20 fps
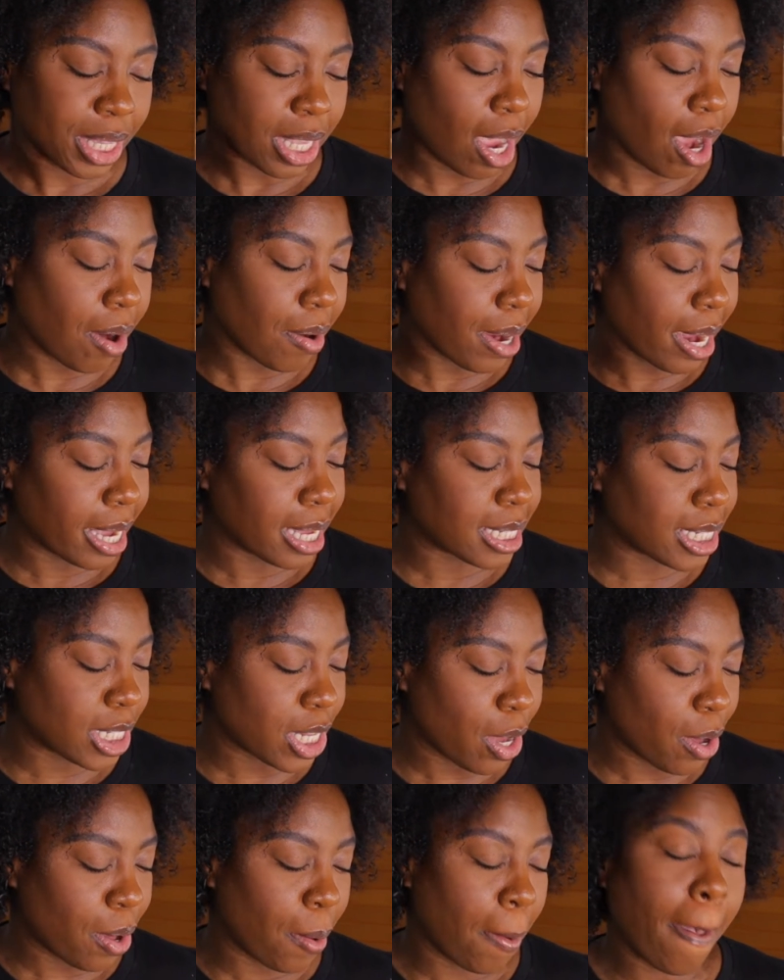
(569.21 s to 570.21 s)
All right.
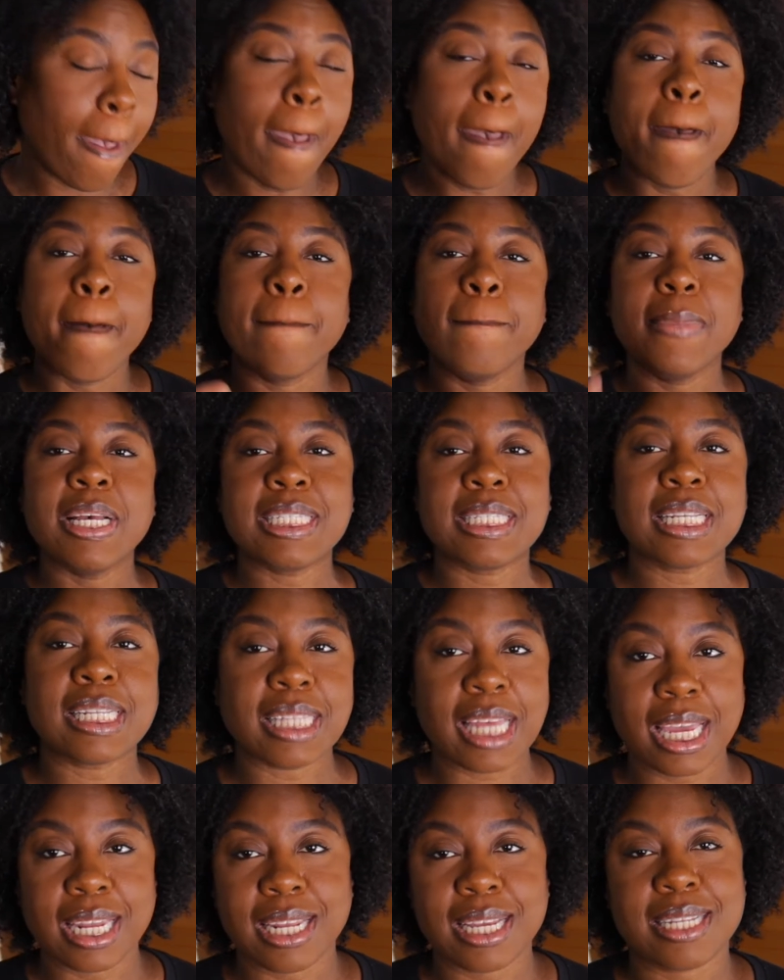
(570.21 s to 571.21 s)
So
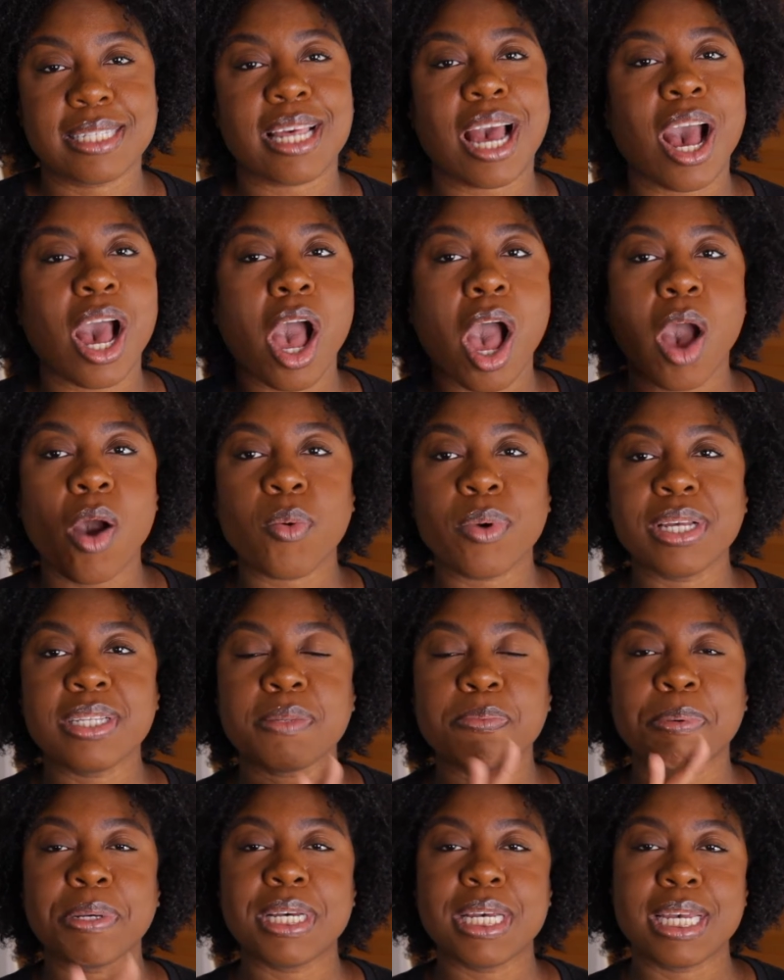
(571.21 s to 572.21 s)
miscellaneous. I always
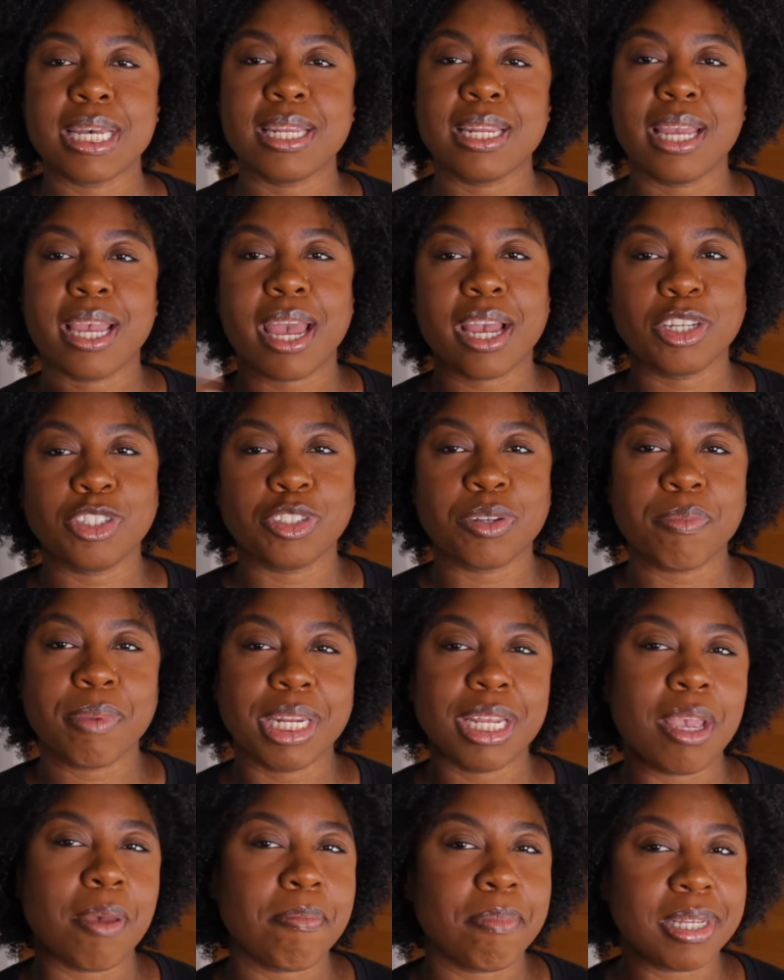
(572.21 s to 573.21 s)
put any extra
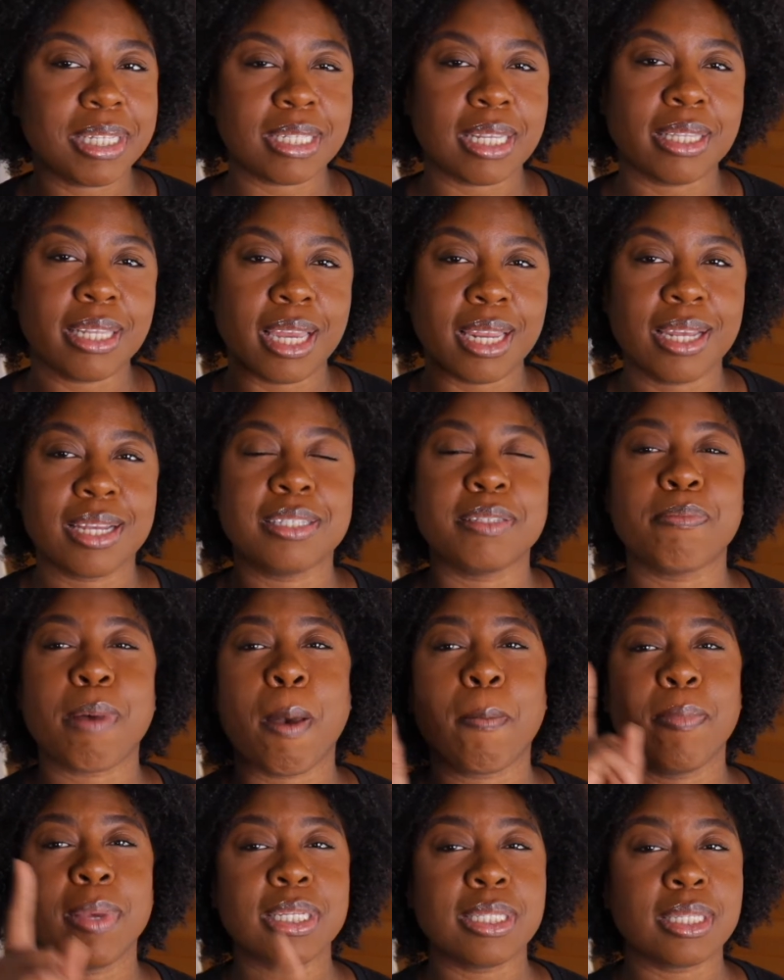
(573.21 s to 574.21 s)
money in miscellaneous.
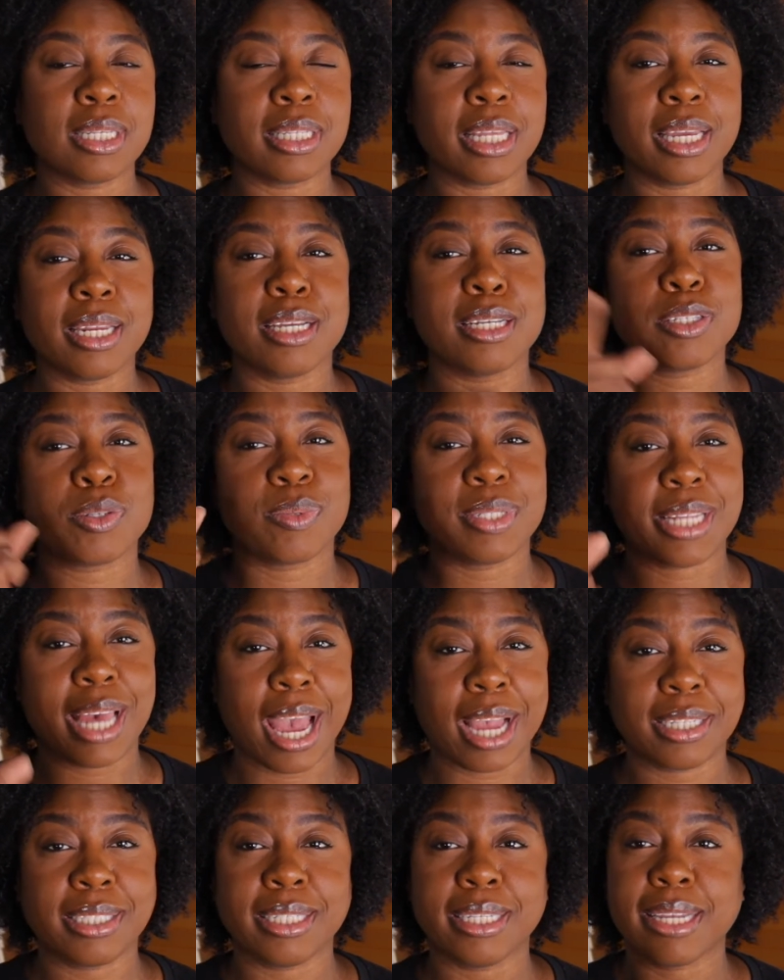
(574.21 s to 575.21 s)
My miscellaneous was
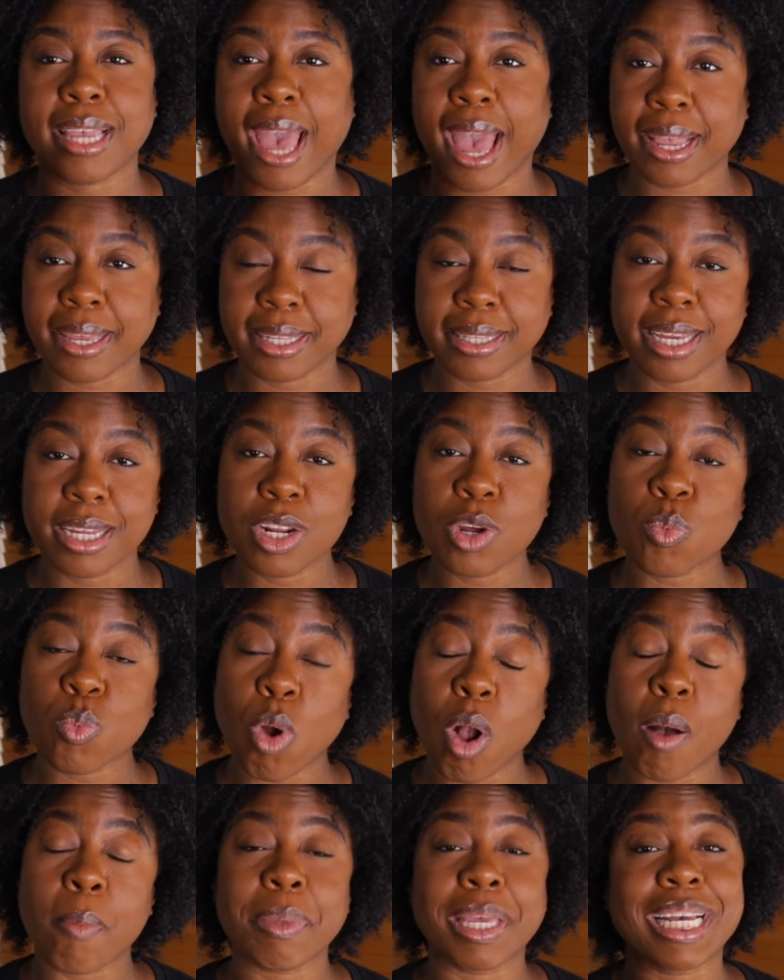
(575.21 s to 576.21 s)
actually calculated
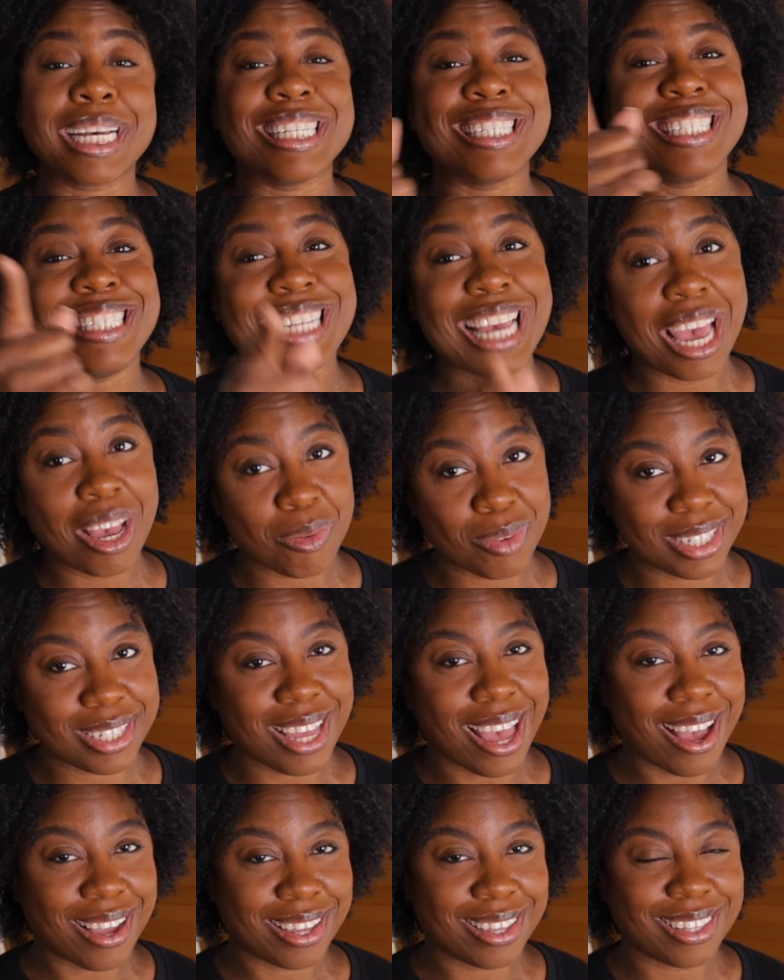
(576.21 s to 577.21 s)
wrong because debt was
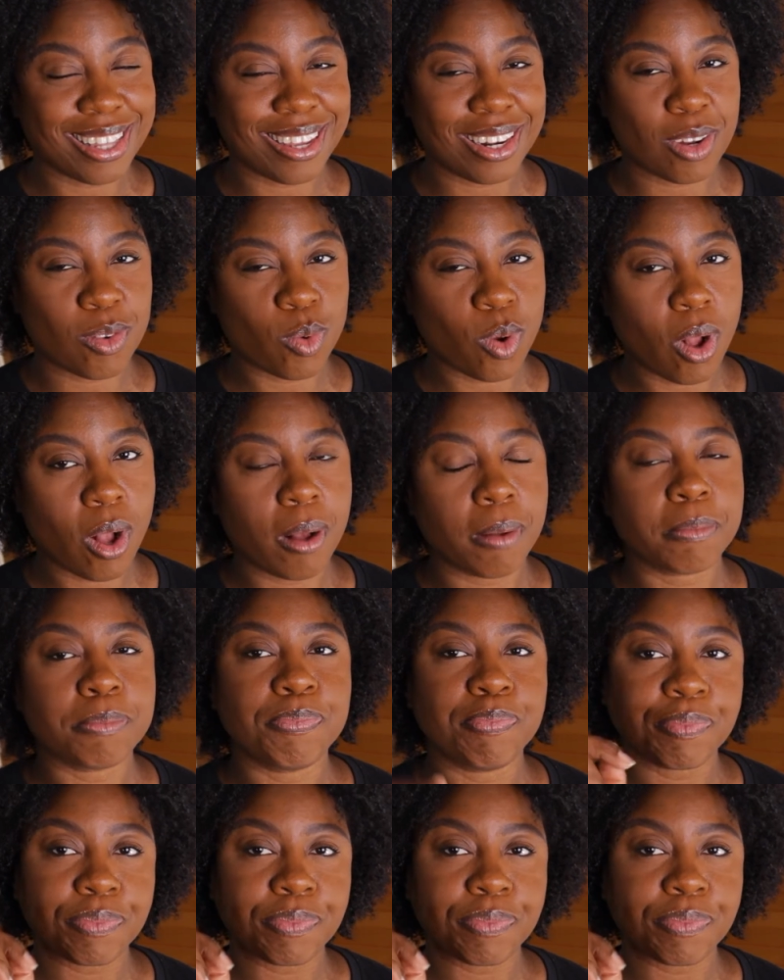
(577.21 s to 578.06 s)
calculated wrong.